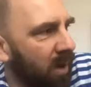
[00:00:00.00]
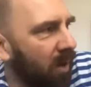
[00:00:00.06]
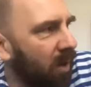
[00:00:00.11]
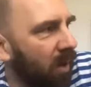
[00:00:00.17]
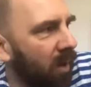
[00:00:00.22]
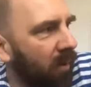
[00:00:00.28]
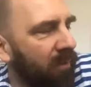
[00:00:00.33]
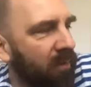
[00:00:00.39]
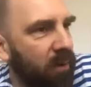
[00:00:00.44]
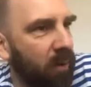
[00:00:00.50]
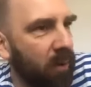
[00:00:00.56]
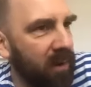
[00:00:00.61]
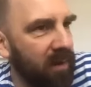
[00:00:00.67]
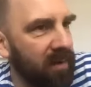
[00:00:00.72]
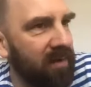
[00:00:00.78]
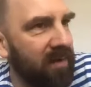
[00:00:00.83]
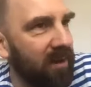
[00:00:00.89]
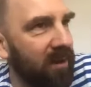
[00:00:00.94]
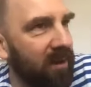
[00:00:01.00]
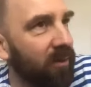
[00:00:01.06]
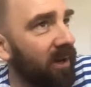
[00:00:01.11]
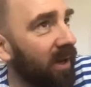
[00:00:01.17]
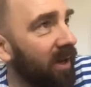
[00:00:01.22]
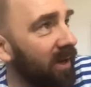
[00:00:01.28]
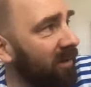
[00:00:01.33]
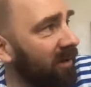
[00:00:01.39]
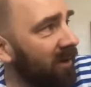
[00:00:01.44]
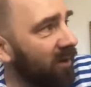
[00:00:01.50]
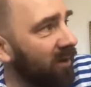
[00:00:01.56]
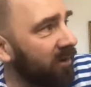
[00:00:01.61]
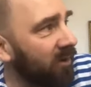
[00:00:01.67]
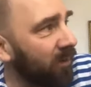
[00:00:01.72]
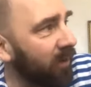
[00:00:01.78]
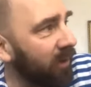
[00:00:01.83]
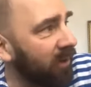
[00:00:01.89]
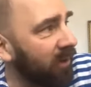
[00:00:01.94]
of course, you know, there's a lot
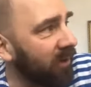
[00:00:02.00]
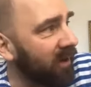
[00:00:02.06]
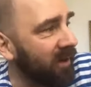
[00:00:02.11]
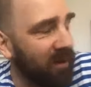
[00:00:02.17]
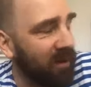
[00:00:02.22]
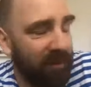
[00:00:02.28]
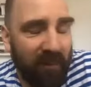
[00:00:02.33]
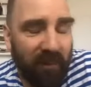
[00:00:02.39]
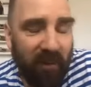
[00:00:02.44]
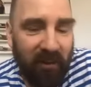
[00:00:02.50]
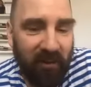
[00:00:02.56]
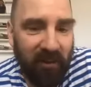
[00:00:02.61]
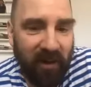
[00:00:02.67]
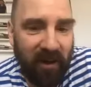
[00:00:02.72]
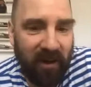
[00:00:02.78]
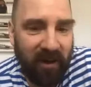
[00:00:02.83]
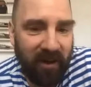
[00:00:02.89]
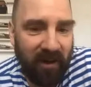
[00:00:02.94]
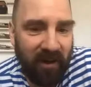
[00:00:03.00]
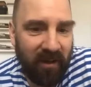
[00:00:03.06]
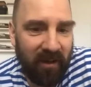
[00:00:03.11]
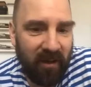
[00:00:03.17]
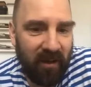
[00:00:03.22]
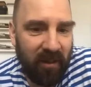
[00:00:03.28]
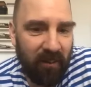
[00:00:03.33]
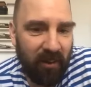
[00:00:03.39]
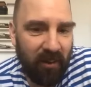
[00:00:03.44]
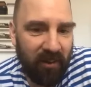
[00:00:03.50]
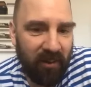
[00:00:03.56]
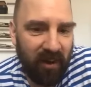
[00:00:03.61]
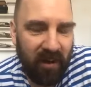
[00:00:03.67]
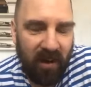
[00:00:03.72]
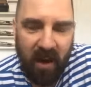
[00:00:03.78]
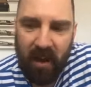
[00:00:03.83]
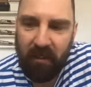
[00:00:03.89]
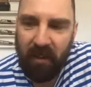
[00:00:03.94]
going on, and of course you can hear it in the music.
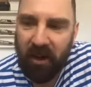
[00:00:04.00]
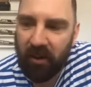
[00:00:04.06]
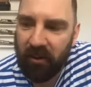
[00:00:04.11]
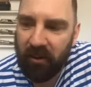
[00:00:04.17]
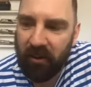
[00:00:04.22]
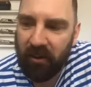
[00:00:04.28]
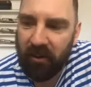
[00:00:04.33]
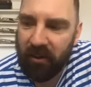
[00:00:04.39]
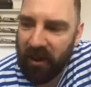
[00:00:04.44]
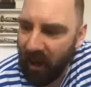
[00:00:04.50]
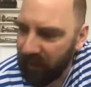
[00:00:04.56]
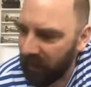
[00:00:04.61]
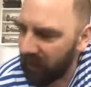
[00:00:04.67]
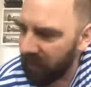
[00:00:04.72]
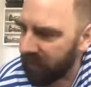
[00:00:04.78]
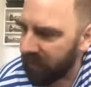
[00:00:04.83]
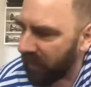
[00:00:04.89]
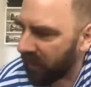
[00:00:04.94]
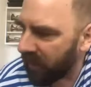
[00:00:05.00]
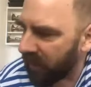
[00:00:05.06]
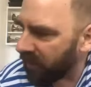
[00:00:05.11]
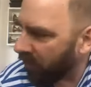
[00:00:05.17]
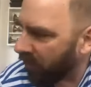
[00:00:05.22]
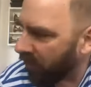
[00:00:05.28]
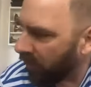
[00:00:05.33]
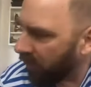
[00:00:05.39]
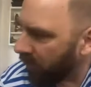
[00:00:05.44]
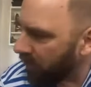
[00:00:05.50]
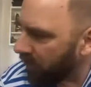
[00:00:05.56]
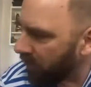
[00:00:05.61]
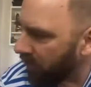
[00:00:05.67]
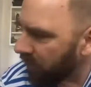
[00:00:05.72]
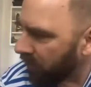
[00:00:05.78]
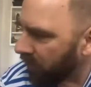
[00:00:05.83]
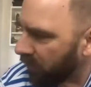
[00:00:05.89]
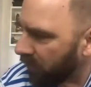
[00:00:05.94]
But on the other hand side, also,
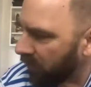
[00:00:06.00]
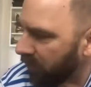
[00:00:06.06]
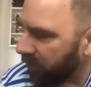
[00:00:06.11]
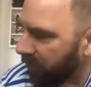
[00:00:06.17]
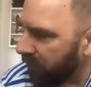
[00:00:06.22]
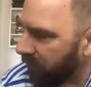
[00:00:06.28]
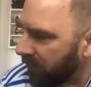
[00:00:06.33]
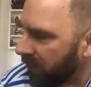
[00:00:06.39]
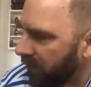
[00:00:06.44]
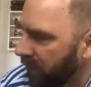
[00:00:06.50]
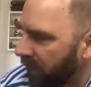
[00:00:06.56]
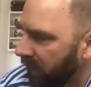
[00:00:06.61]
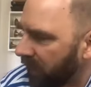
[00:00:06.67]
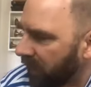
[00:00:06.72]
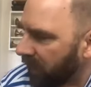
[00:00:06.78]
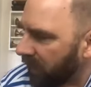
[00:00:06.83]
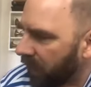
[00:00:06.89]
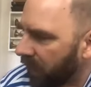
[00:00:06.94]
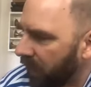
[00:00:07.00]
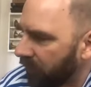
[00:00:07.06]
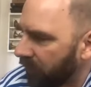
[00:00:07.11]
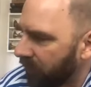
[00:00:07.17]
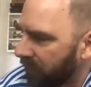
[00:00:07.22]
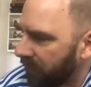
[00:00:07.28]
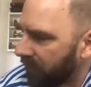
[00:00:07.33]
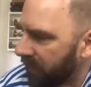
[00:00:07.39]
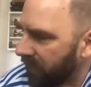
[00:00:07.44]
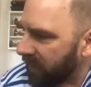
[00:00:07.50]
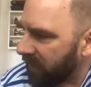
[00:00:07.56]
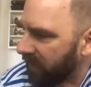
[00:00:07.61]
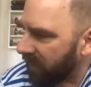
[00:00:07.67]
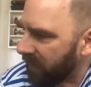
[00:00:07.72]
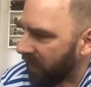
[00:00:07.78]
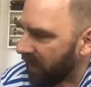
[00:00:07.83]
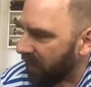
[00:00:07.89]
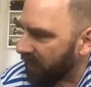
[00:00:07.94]
how to say, since I'm so much
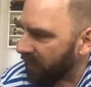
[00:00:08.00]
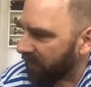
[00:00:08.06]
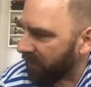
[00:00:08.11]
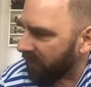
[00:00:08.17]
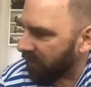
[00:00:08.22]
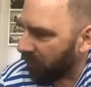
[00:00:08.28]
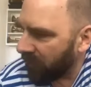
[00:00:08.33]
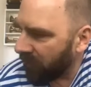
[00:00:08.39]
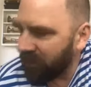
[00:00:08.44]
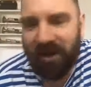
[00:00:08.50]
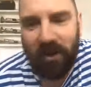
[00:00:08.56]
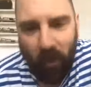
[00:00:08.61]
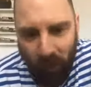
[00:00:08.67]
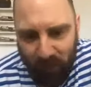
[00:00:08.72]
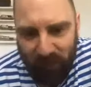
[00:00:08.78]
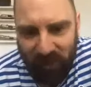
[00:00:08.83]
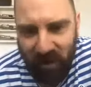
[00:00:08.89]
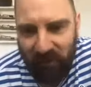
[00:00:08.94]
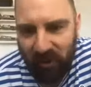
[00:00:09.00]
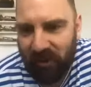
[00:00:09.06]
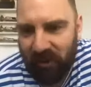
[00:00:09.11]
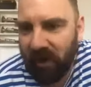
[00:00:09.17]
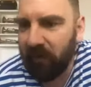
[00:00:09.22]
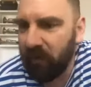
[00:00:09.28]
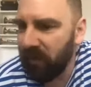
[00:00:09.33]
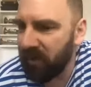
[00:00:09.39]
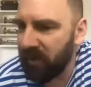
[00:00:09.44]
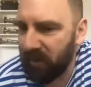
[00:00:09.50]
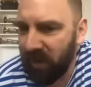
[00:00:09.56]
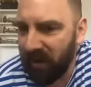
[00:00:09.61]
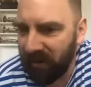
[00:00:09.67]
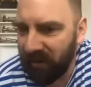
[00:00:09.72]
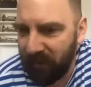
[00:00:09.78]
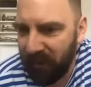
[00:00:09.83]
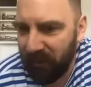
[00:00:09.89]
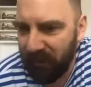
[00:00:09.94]
at home, you know, I'm not influenced by other people
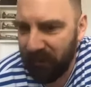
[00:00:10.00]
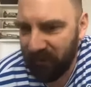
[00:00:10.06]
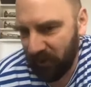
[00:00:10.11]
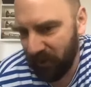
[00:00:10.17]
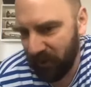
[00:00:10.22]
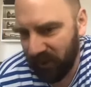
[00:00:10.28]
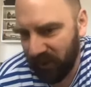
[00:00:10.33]
too much,